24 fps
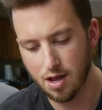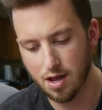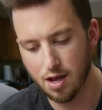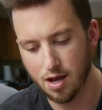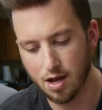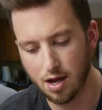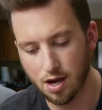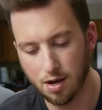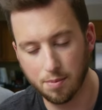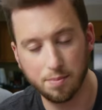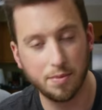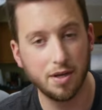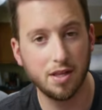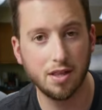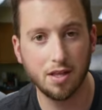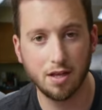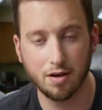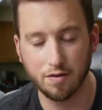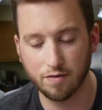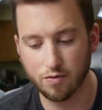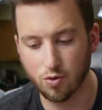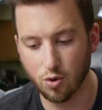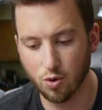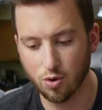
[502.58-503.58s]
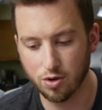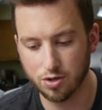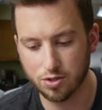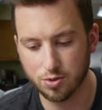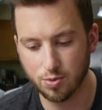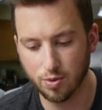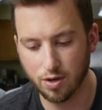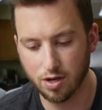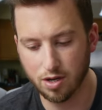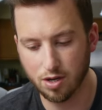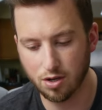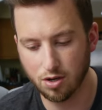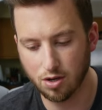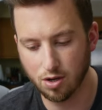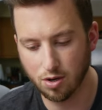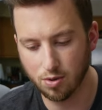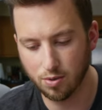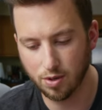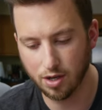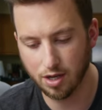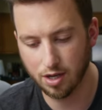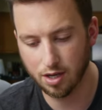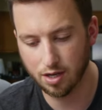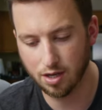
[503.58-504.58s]
Um, and then of course we can
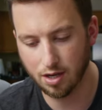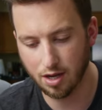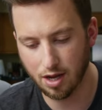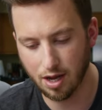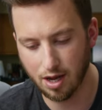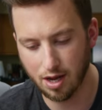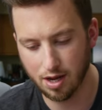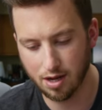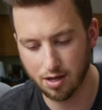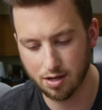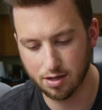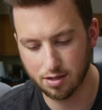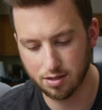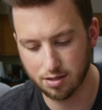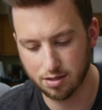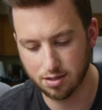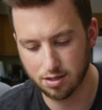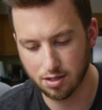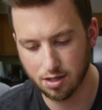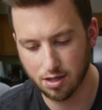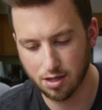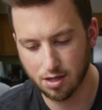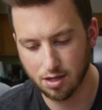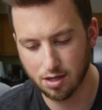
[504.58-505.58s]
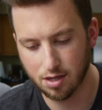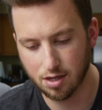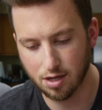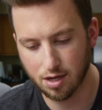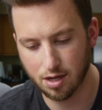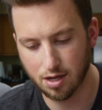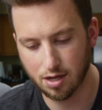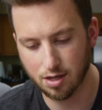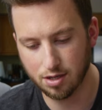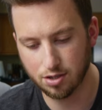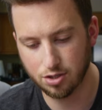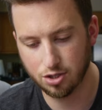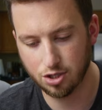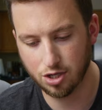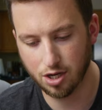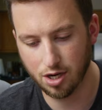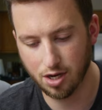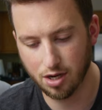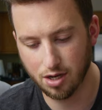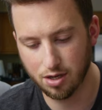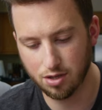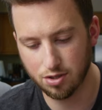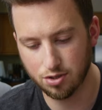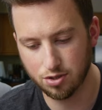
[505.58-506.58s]
go in and uh,
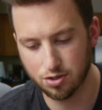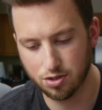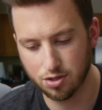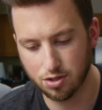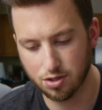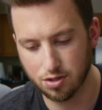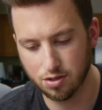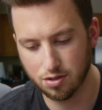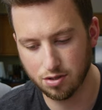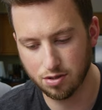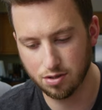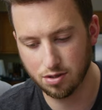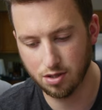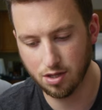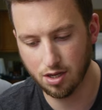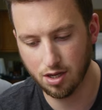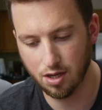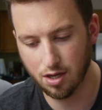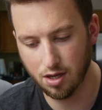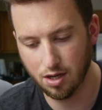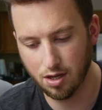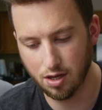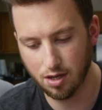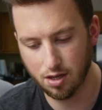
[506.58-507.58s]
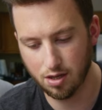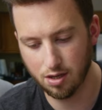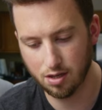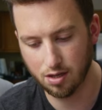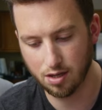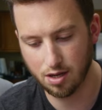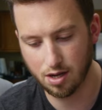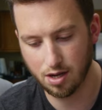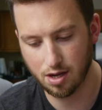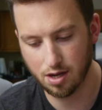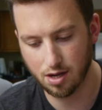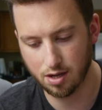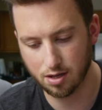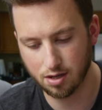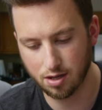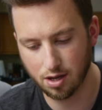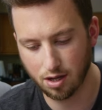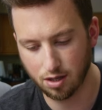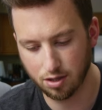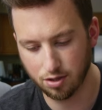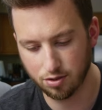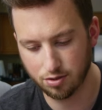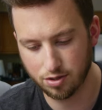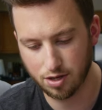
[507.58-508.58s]
change the uh,
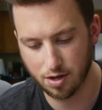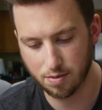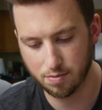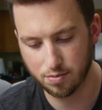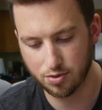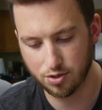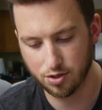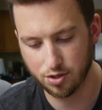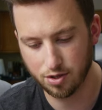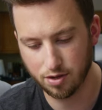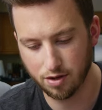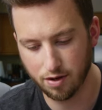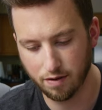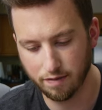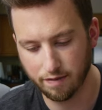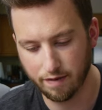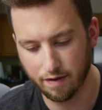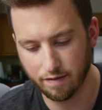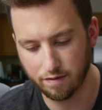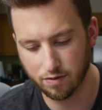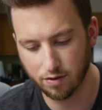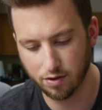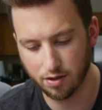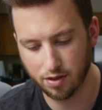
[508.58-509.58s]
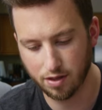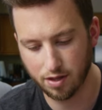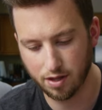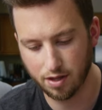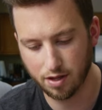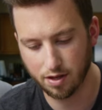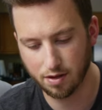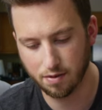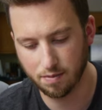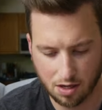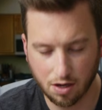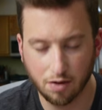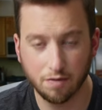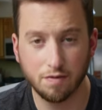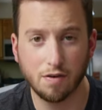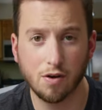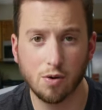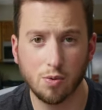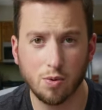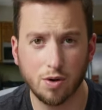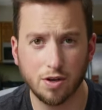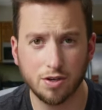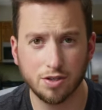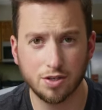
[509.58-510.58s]
color temperature of everything. Now, if I
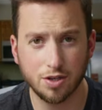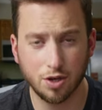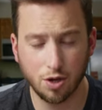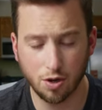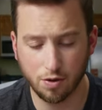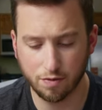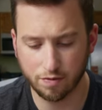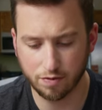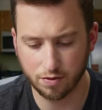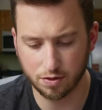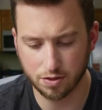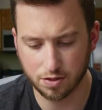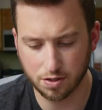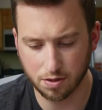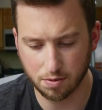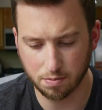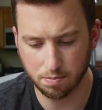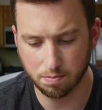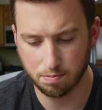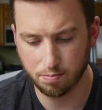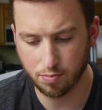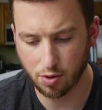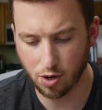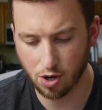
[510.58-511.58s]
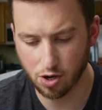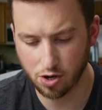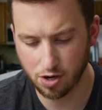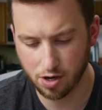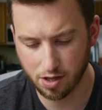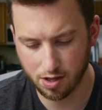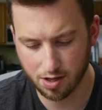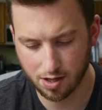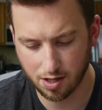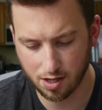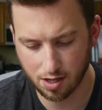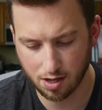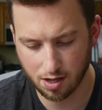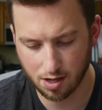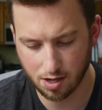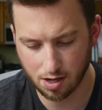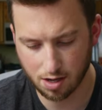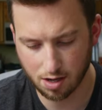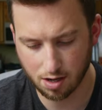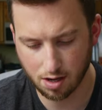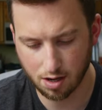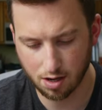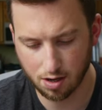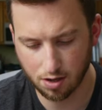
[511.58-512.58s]
wanted to go for some party thing,
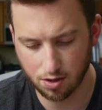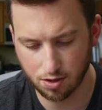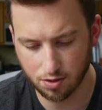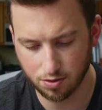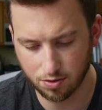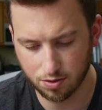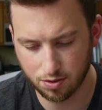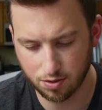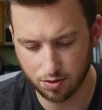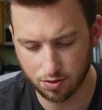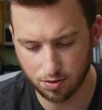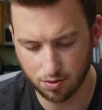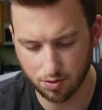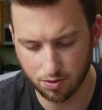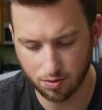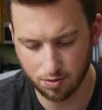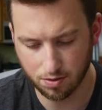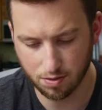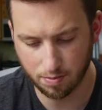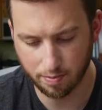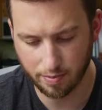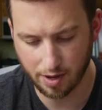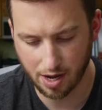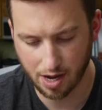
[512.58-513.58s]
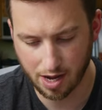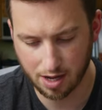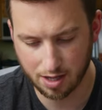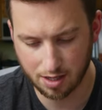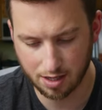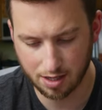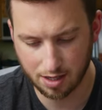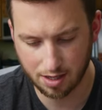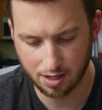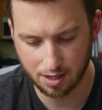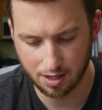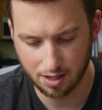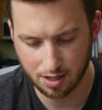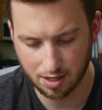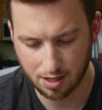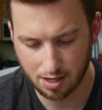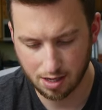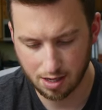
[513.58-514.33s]
I can go to the palette,